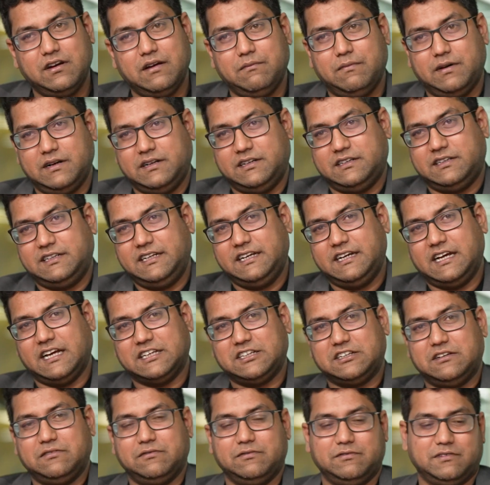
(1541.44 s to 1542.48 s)
But see,
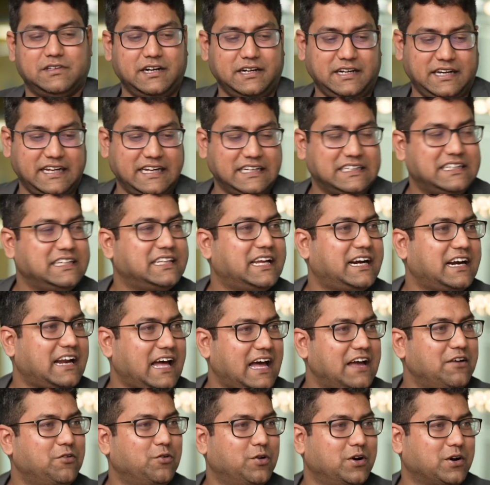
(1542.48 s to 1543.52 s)
the TG that
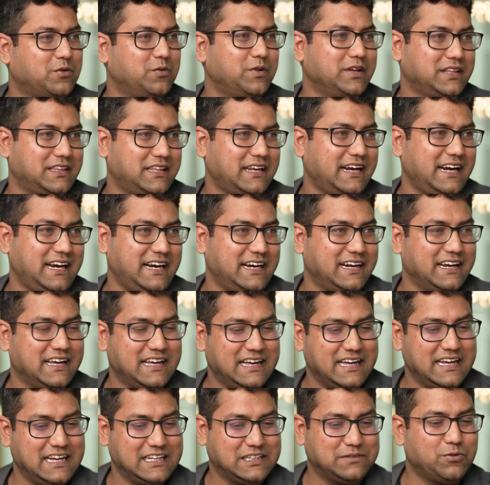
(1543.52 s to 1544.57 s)
I work with, right?
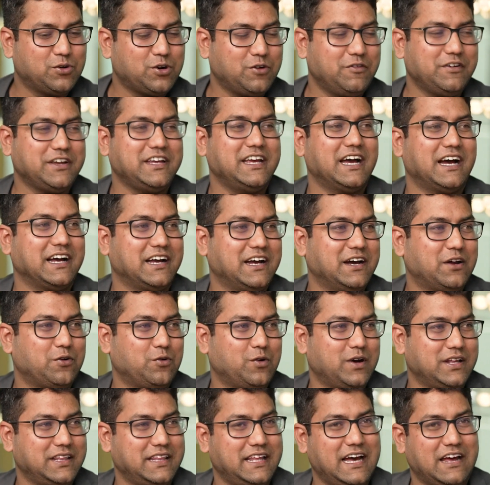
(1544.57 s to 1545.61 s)
It's more of a younger
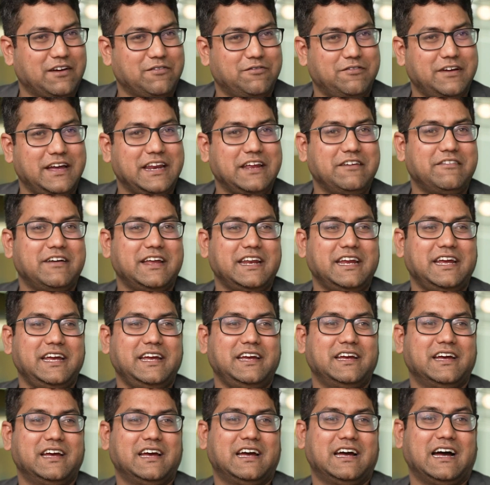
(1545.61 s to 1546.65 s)
one. They are very,
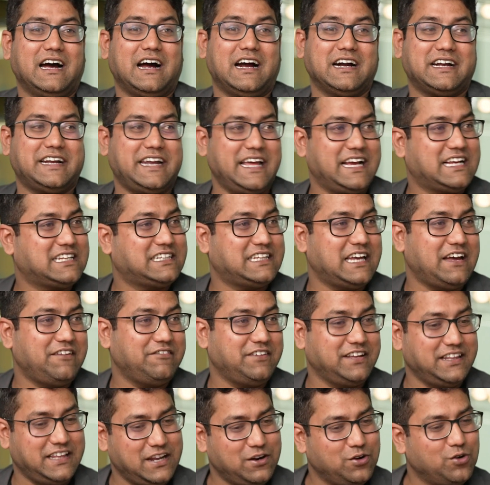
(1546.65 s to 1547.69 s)
very tech
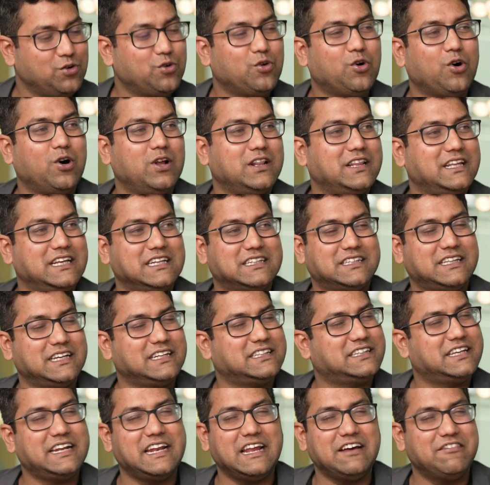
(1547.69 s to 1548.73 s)
savvy. They know all these
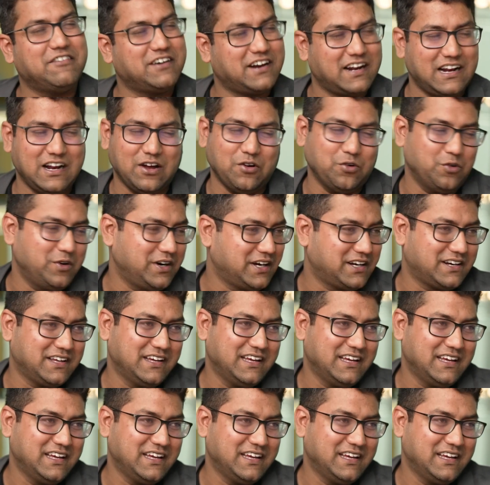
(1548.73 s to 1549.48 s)
things. They never allow it.